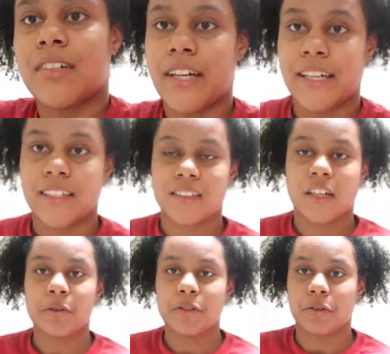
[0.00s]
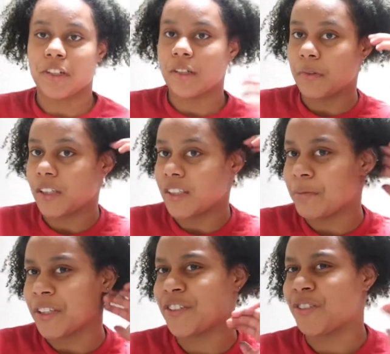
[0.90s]
okay it stopped recording because
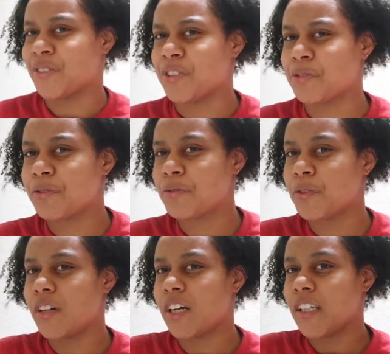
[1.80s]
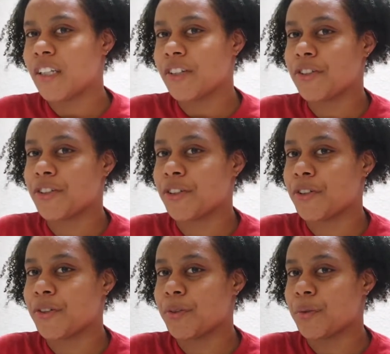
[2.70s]
my storage was full on here
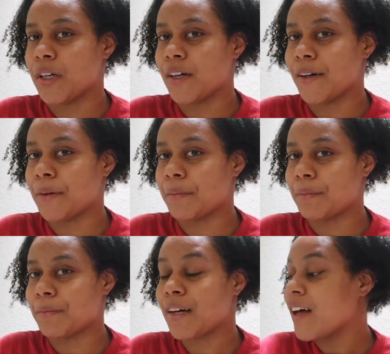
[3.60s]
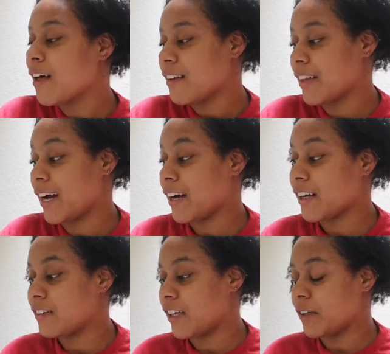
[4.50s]
so um, that
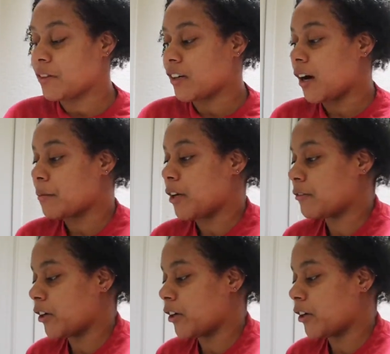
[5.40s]
kind of like caught me off